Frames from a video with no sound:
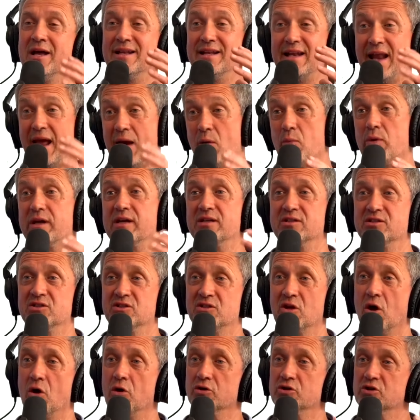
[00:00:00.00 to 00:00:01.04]
Now we can
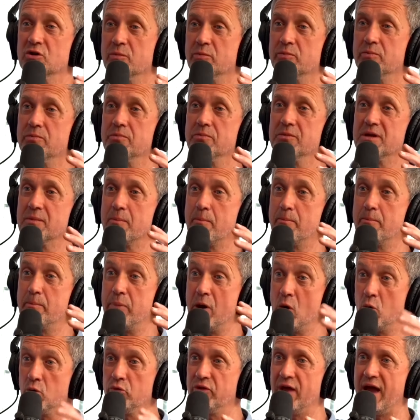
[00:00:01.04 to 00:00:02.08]
start to
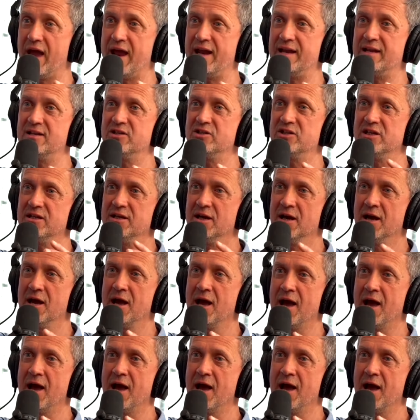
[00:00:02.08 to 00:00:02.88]
build that energy